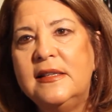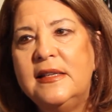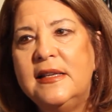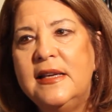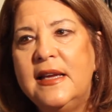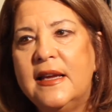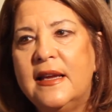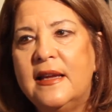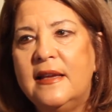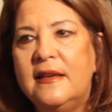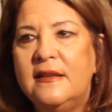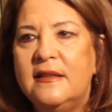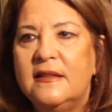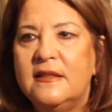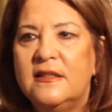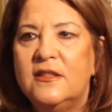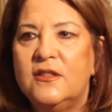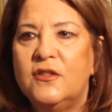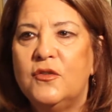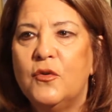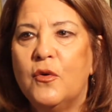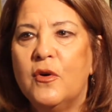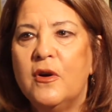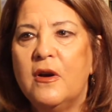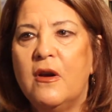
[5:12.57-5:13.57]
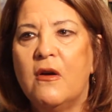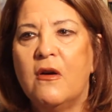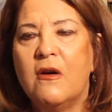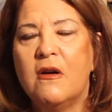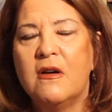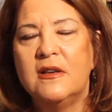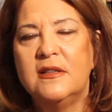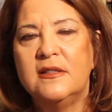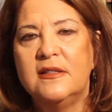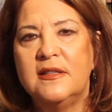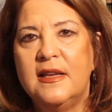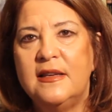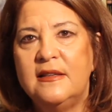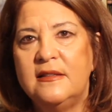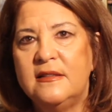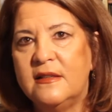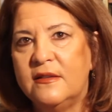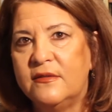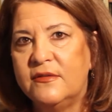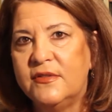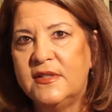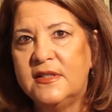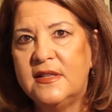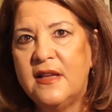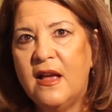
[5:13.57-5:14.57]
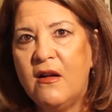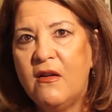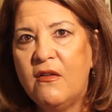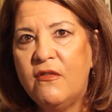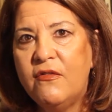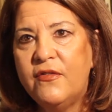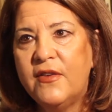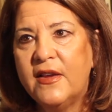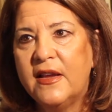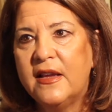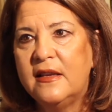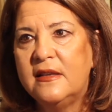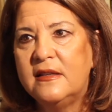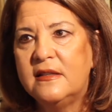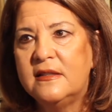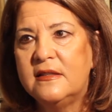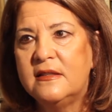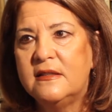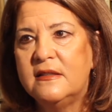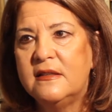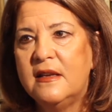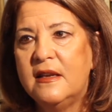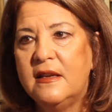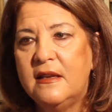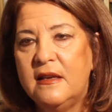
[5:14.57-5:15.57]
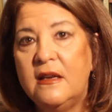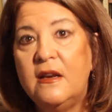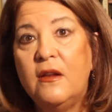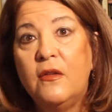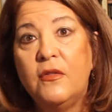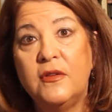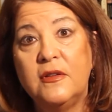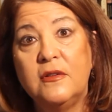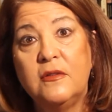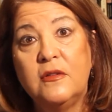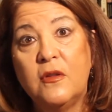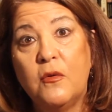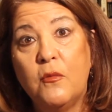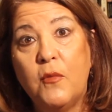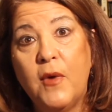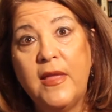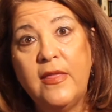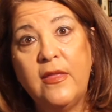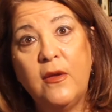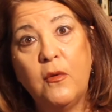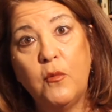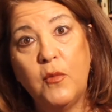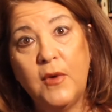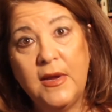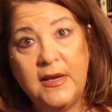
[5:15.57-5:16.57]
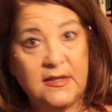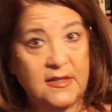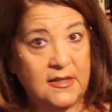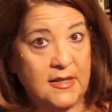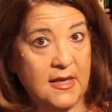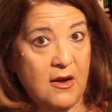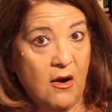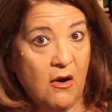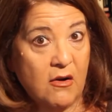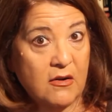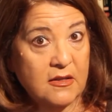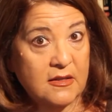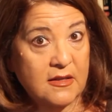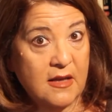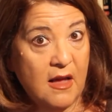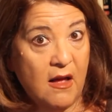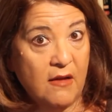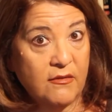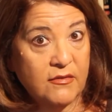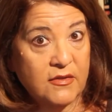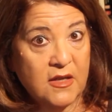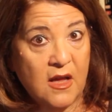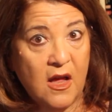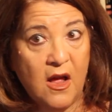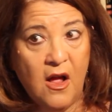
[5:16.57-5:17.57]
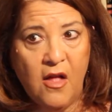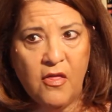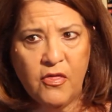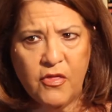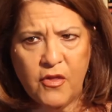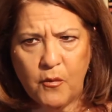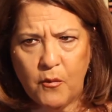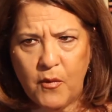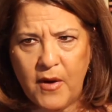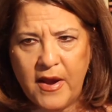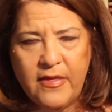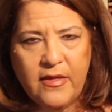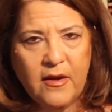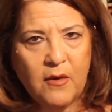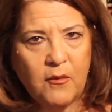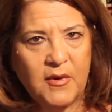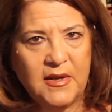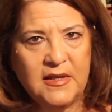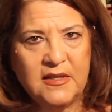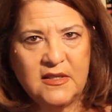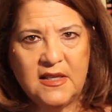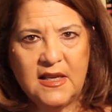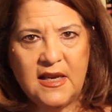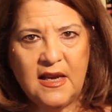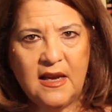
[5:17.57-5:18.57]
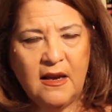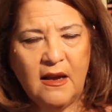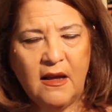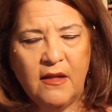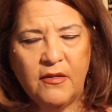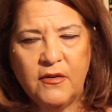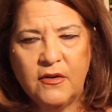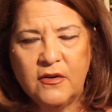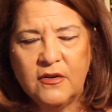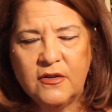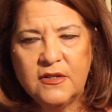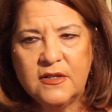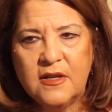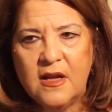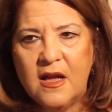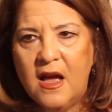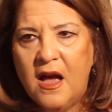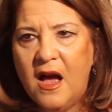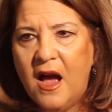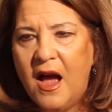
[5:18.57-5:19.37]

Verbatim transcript: It can distort our sense of self. It can, you know, the, the way that we see ourselves, the way that we see others.